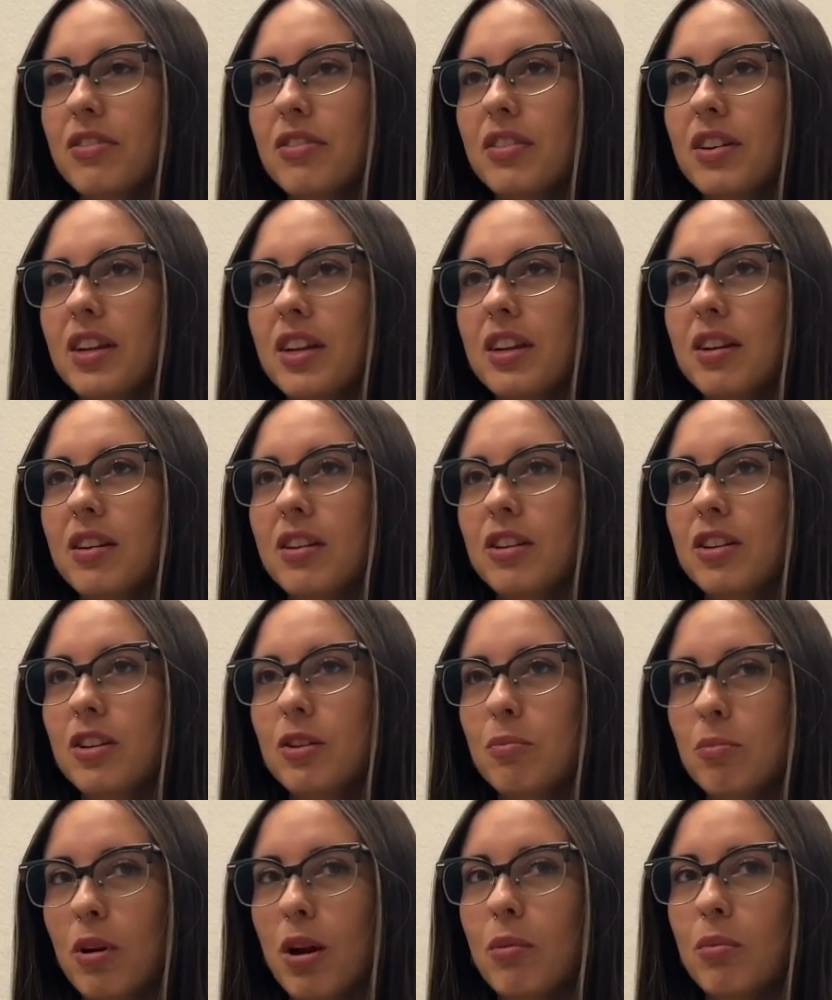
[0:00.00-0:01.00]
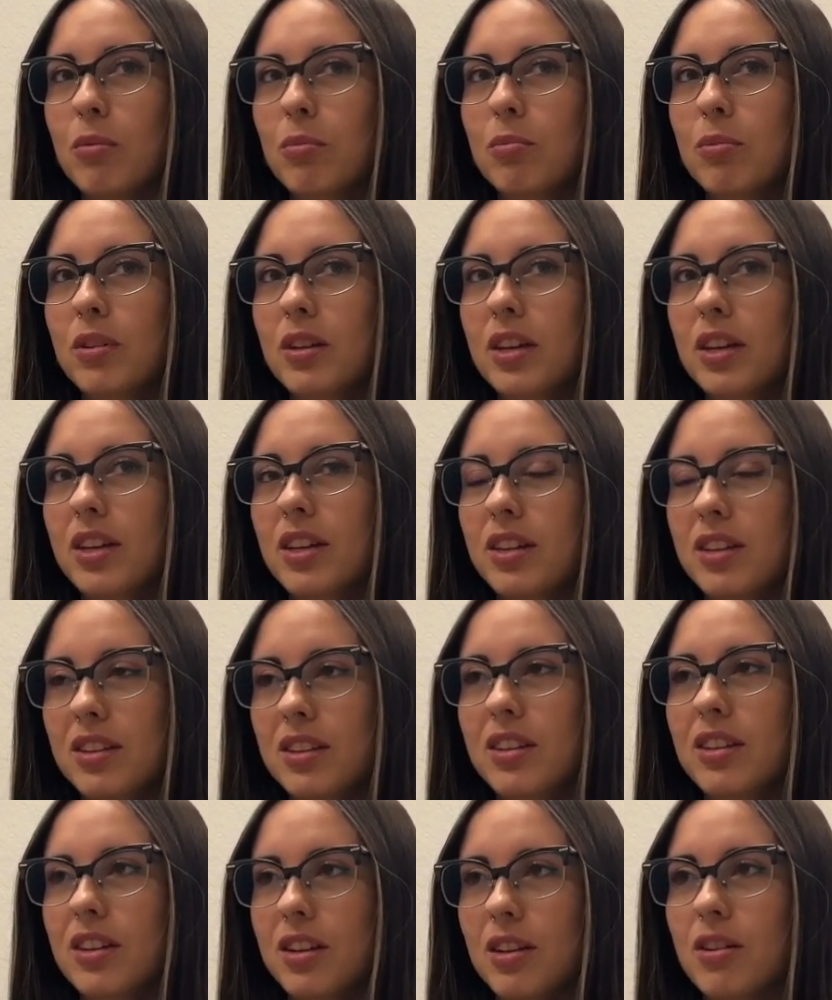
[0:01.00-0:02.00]
and probably,
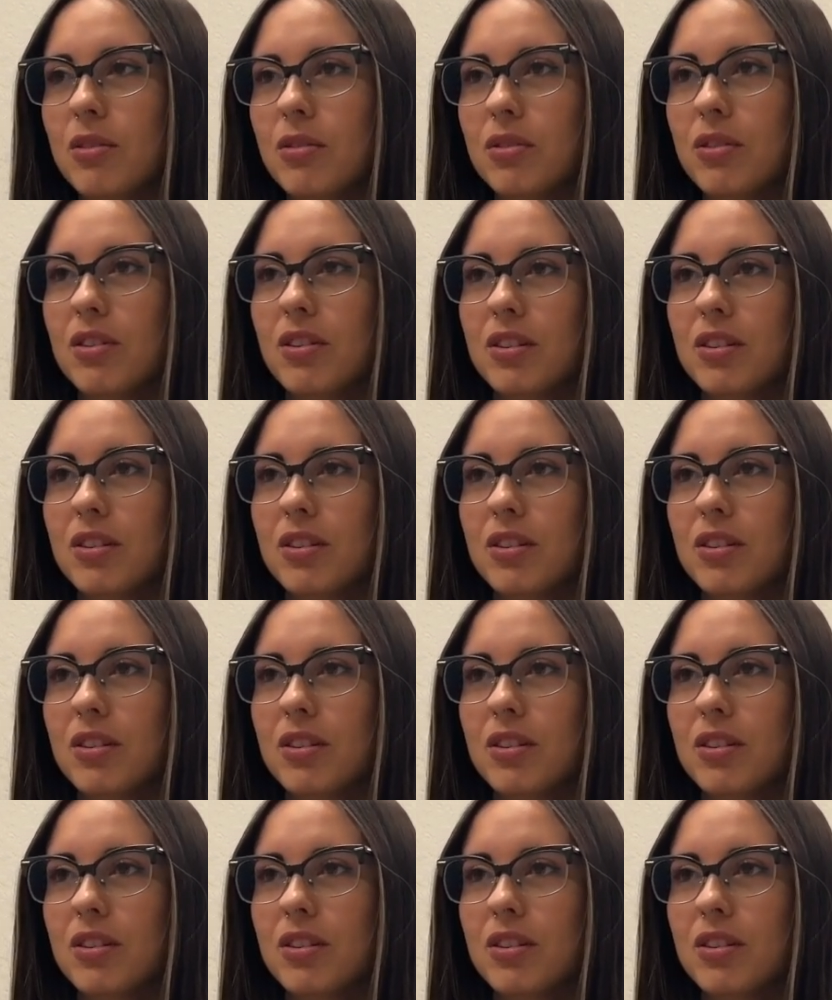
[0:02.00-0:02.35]
you know,